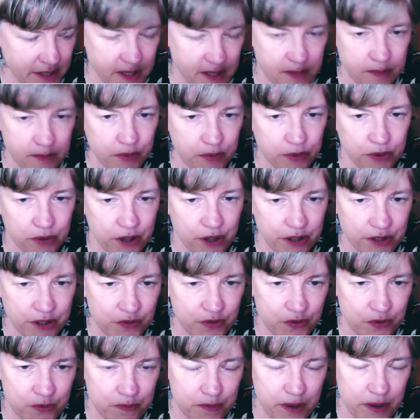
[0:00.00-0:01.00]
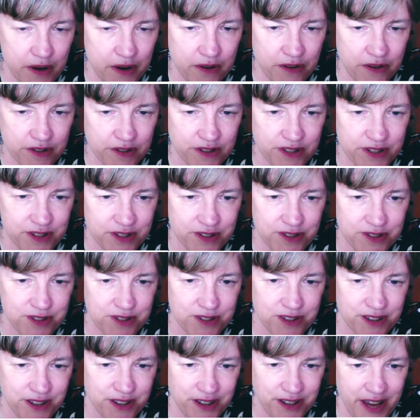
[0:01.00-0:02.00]
simple no's from parents as
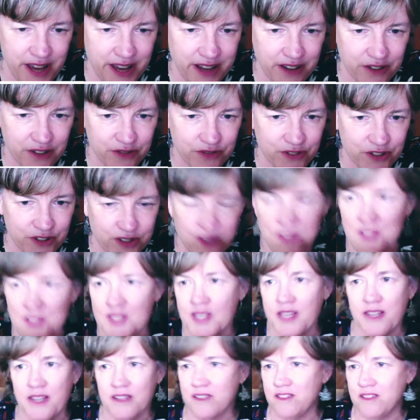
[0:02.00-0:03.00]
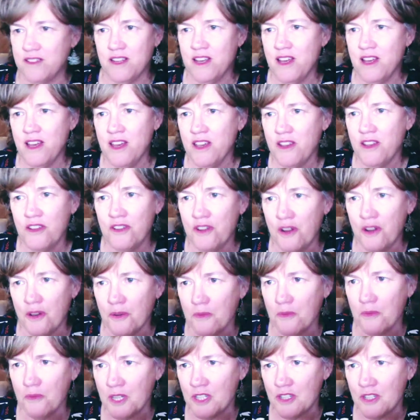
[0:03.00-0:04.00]
a lack of consent.
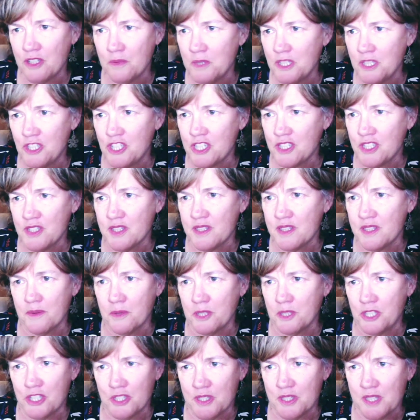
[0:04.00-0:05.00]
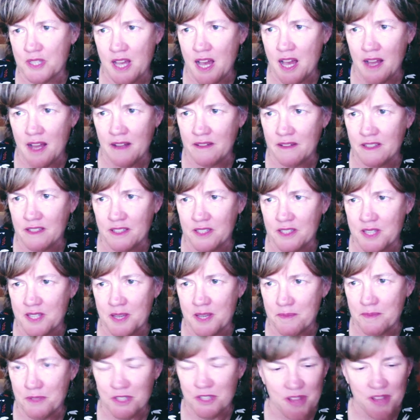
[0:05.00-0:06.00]
We just can't
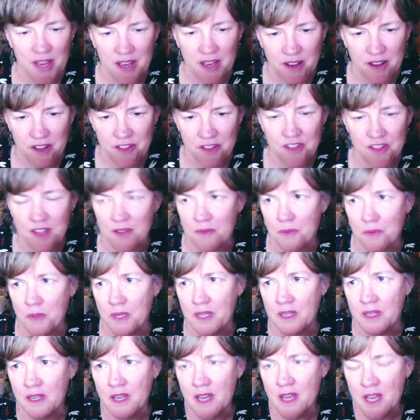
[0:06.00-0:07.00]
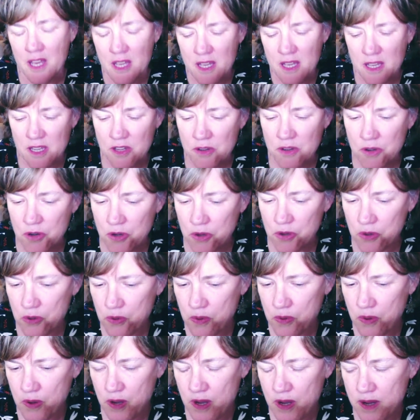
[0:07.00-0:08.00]
accept that. I think we
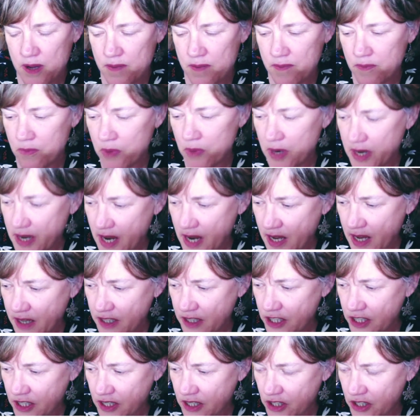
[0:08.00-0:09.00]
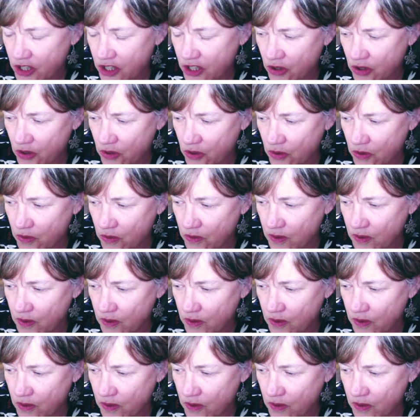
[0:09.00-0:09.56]
need to.